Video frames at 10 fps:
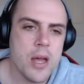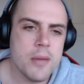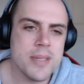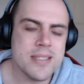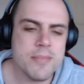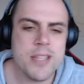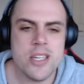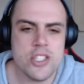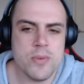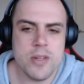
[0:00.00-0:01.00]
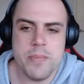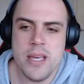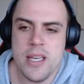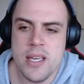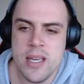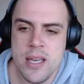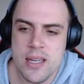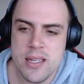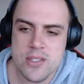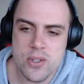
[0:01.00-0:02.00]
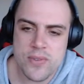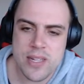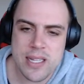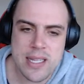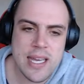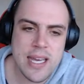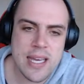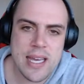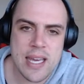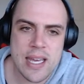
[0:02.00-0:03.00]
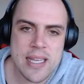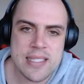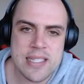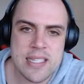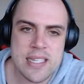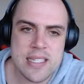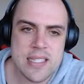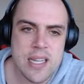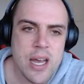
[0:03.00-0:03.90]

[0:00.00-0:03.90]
But something I just want to be sort of clear here is that